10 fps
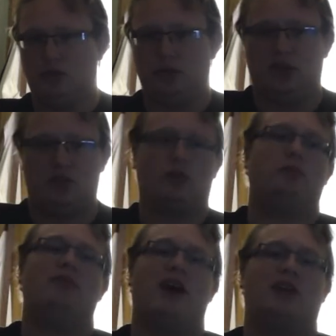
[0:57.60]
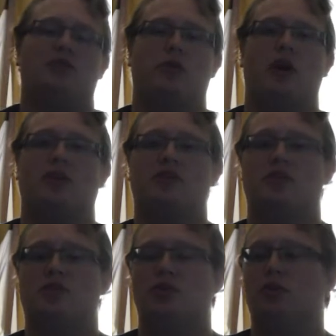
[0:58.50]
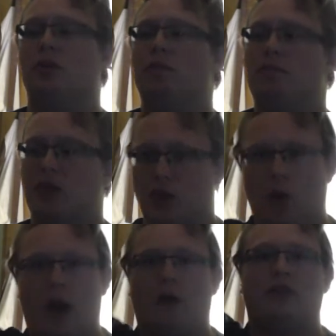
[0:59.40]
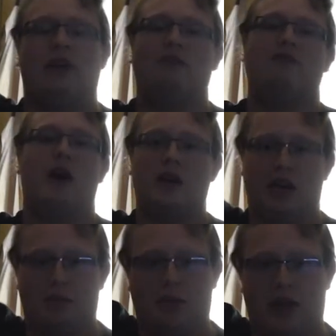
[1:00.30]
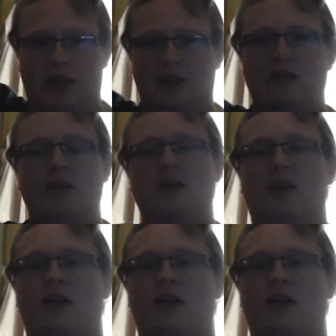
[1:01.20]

to this group of astronauts to go out and find a planet